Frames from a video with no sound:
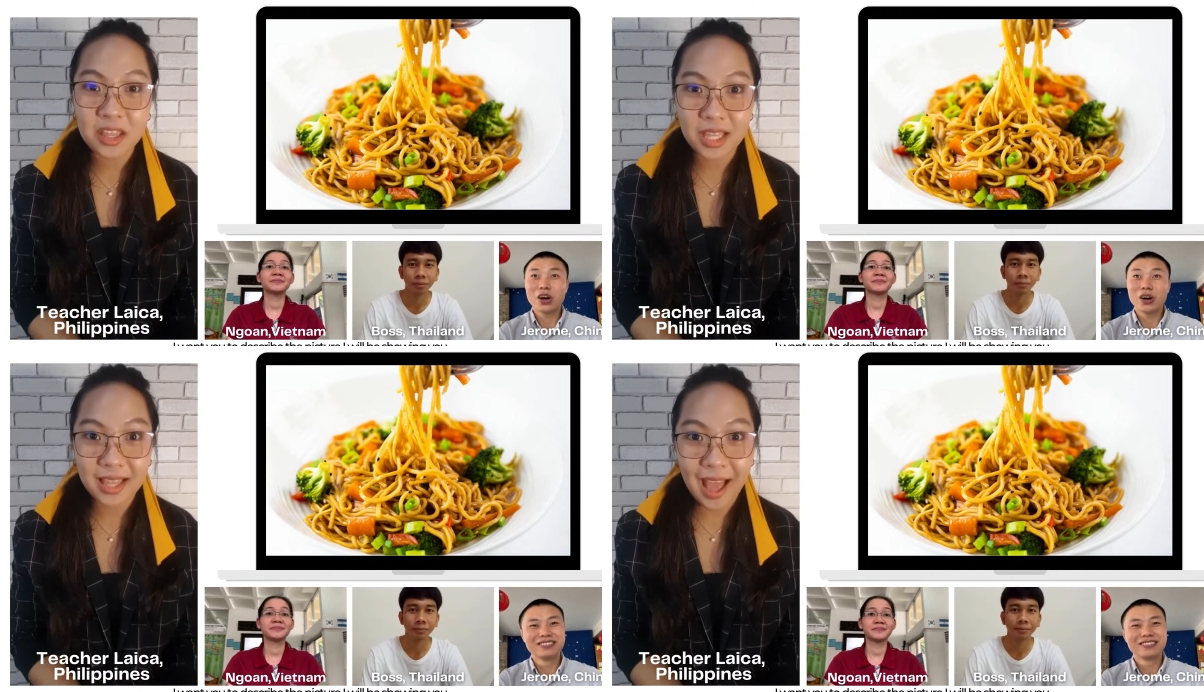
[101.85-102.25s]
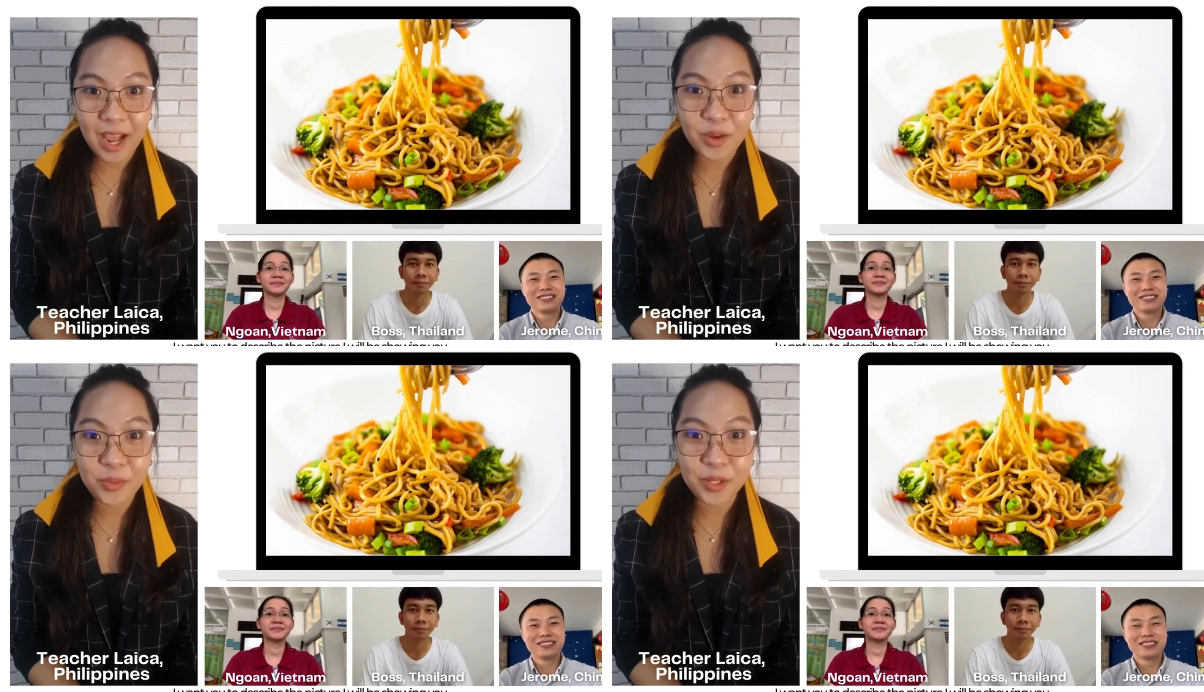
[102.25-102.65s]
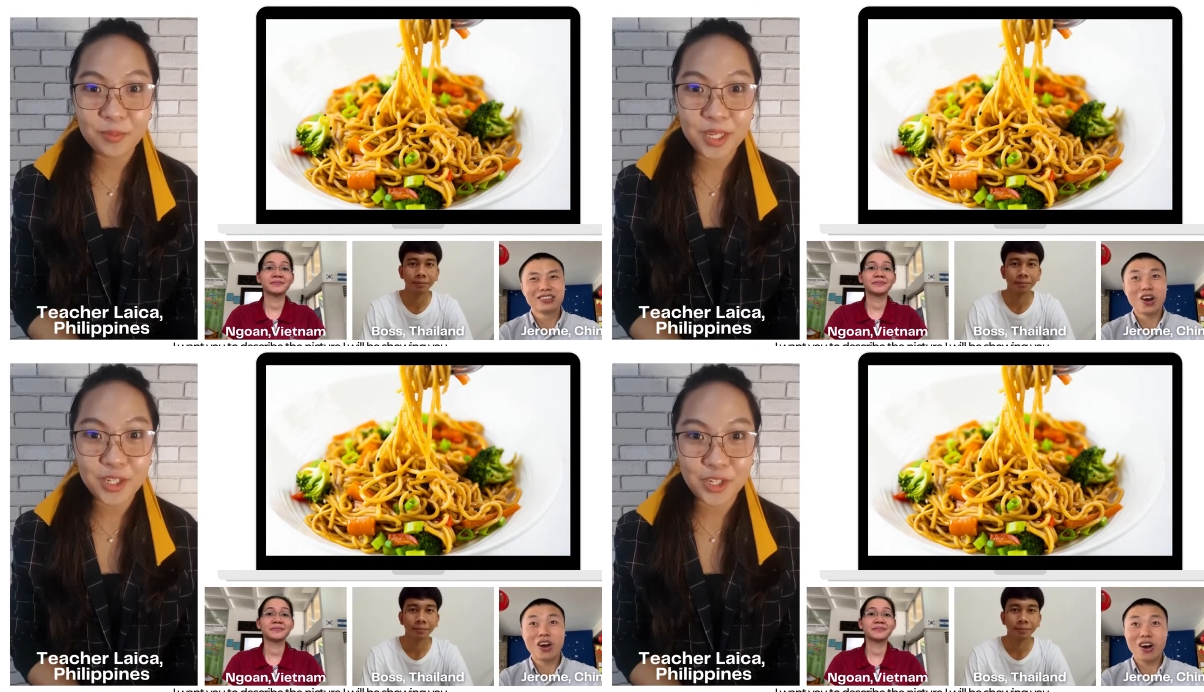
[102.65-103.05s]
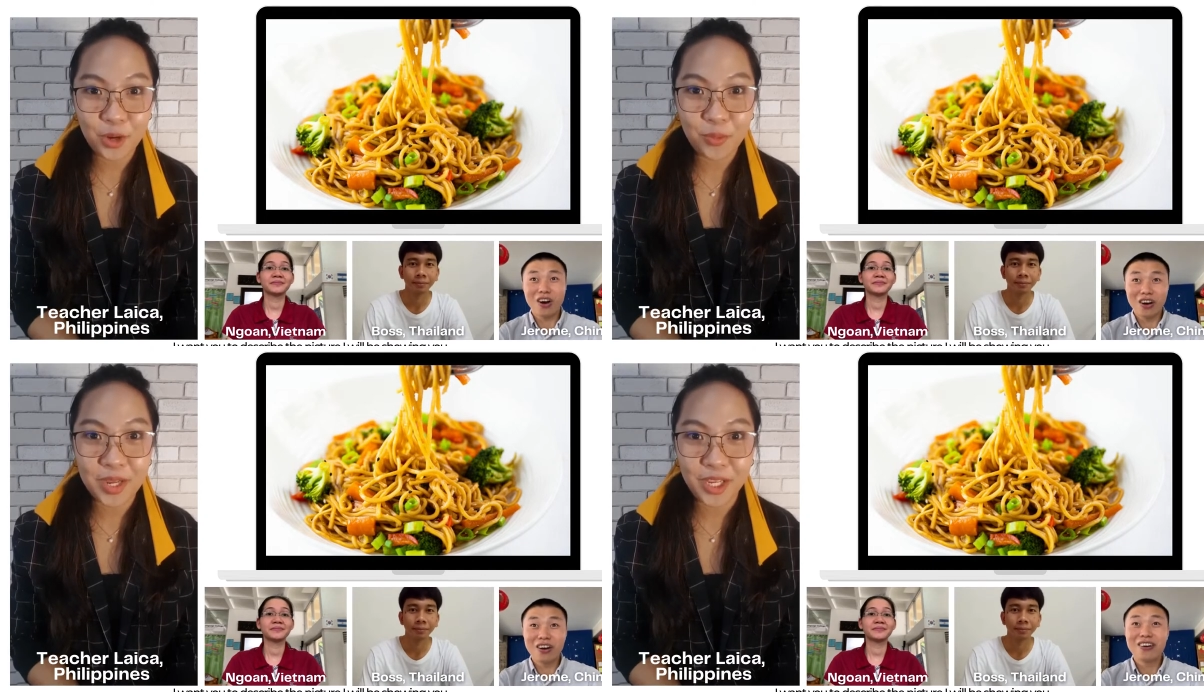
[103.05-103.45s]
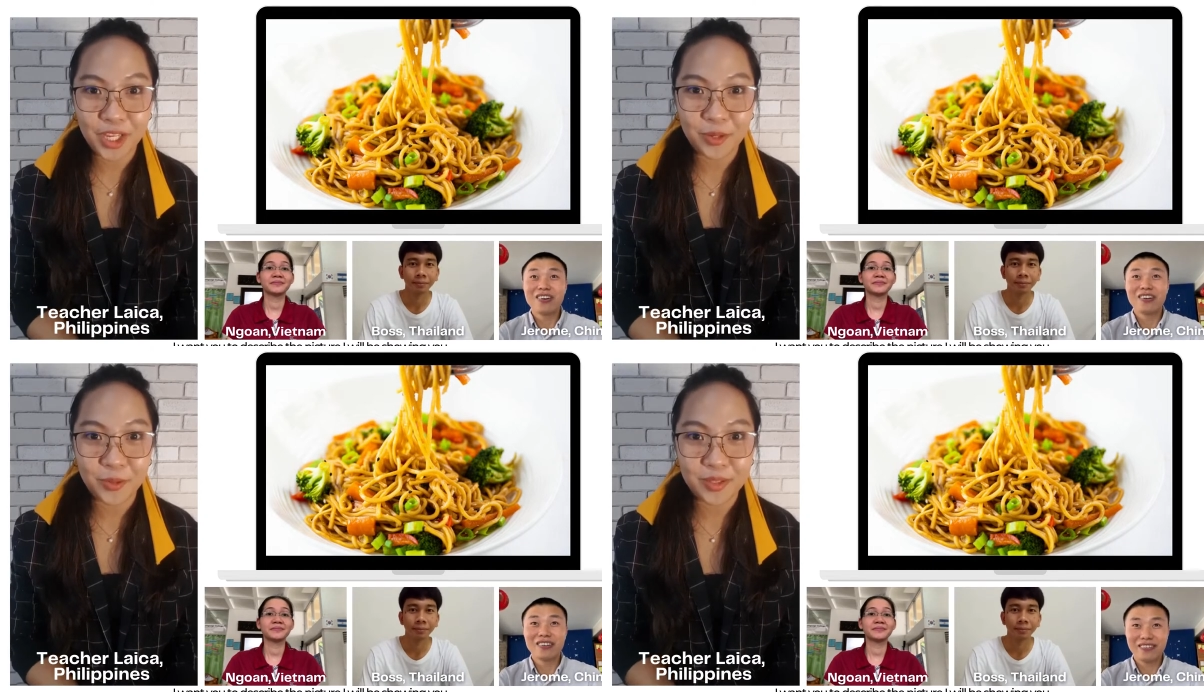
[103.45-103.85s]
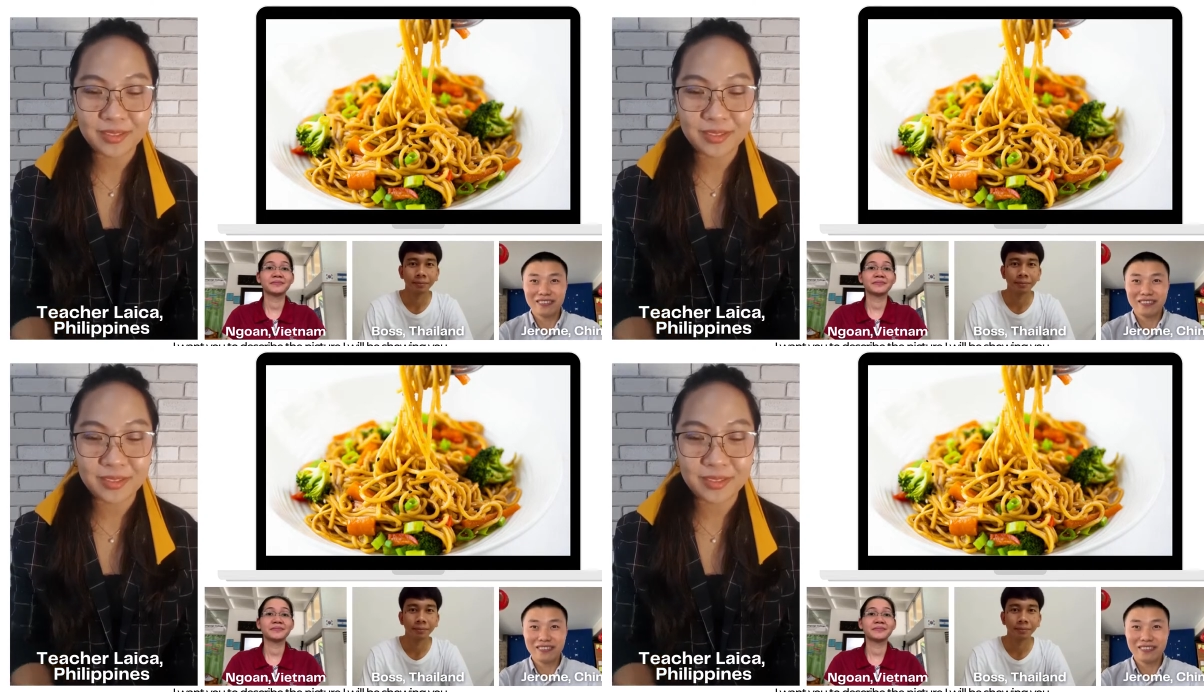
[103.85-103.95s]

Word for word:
Speaker 1: that I will be showing you.